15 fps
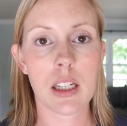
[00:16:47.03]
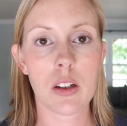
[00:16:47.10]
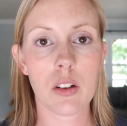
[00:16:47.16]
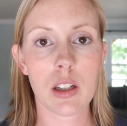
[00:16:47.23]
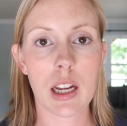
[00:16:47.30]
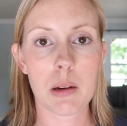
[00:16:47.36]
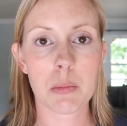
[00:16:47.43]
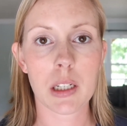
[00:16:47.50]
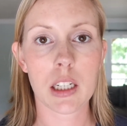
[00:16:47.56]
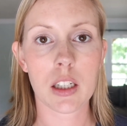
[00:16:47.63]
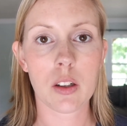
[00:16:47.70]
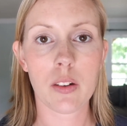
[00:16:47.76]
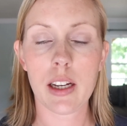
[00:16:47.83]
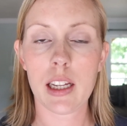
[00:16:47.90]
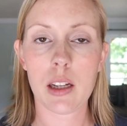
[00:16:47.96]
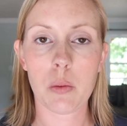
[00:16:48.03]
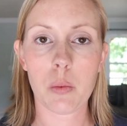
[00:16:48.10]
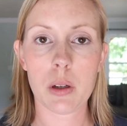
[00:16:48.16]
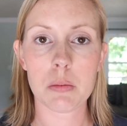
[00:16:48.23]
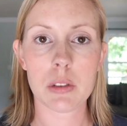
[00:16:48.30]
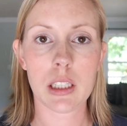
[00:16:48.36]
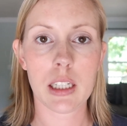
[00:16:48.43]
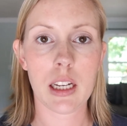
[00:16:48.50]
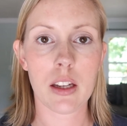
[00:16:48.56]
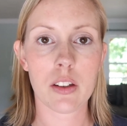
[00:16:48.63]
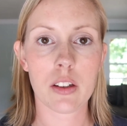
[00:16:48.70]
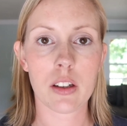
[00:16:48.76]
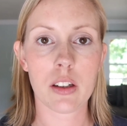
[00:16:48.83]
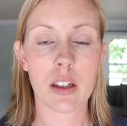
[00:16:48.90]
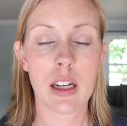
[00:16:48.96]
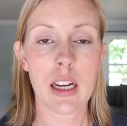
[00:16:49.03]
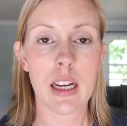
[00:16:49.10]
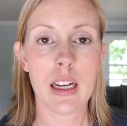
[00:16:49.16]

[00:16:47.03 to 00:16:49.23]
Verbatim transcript: settled I'm gonna go ahead and whip together